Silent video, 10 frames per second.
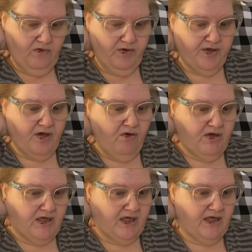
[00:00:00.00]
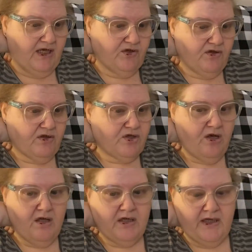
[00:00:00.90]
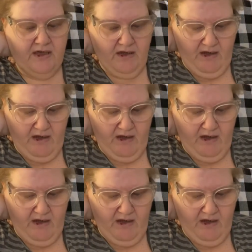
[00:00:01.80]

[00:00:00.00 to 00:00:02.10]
with coconut and dark chocolate.